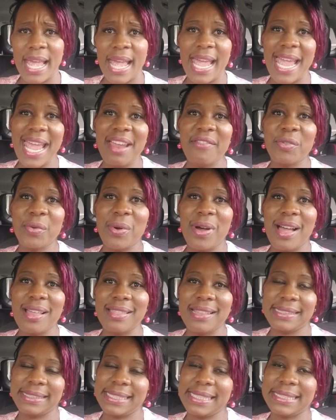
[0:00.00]
Hey
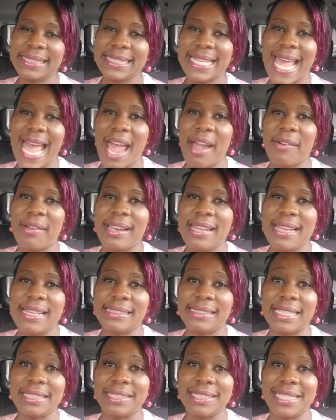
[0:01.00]
everyone, this is
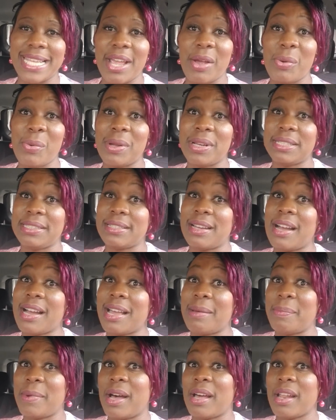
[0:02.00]
Karaleise and today we want to talk
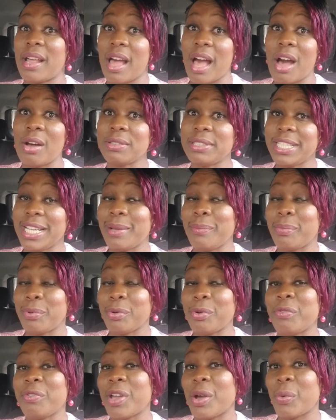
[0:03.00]
about how to
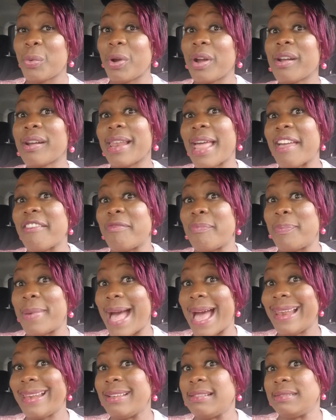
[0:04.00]
improve your work-life
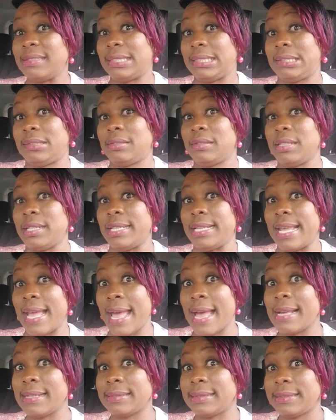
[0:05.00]
balance.
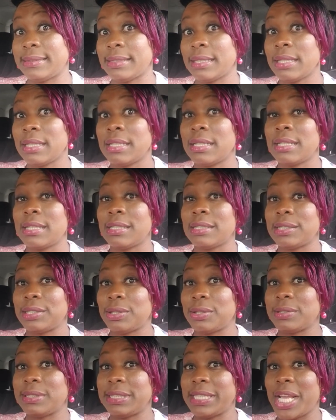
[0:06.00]
Yes,
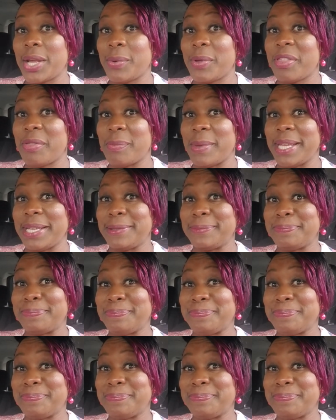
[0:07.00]
so stay with me.